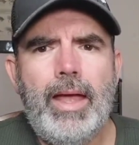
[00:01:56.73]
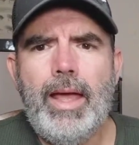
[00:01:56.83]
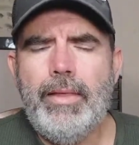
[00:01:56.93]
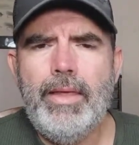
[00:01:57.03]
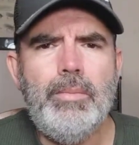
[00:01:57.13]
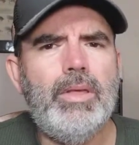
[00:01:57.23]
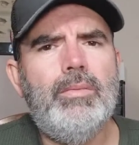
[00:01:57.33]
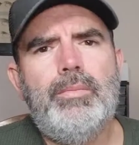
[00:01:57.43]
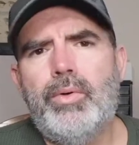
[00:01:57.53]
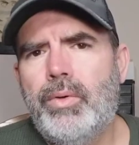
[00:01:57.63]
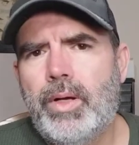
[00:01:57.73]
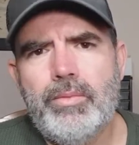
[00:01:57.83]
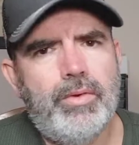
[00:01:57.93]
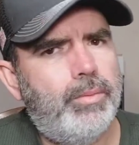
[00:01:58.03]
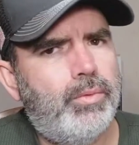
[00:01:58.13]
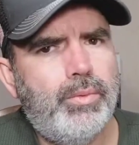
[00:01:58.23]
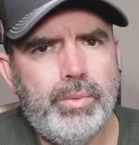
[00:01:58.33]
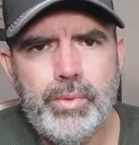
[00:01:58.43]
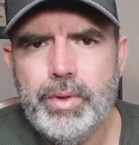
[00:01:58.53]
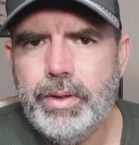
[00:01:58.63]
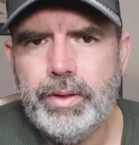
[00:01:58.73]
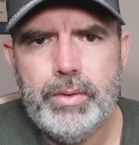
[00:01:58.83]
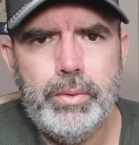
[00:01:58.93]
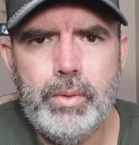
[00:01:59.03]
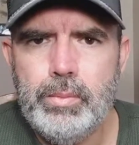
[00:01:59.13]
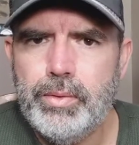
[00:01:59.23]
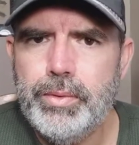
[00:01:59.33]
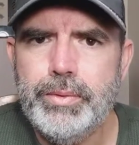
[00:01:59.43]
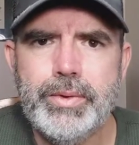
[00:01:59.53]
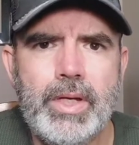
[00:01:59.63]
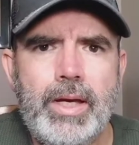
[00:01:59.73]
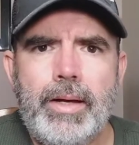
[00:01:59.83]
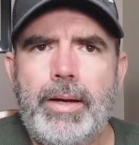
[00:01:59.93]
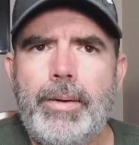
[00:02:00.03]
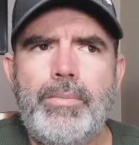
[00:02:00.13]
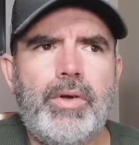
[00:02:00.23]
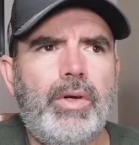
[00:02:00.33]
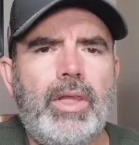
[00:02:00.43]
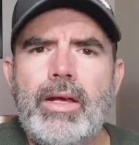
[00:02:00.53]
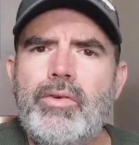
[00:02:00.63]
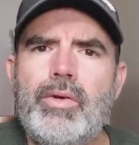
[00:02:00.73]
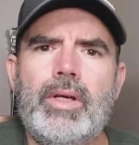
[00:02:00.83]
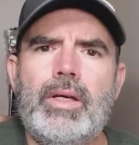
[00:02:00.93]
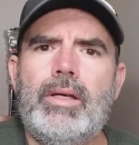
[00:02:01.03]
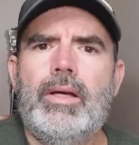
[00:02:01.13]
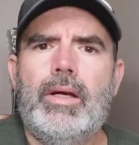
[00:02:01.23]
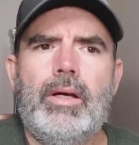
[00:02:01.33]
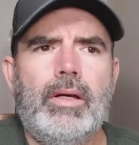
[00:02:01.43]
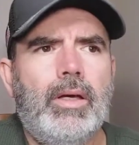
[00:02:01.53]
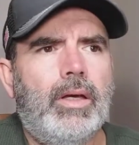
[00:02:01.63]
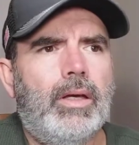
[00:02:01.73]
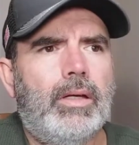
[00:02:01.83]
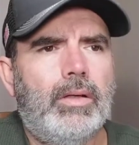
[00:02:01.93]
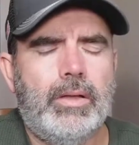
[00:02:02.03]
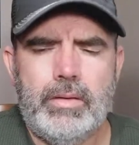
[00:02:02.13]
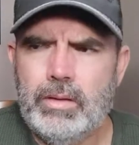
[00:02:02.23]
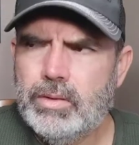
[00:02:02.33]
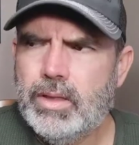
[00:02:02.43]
And they've been brewing up some really cool brews. Um, their electric uh,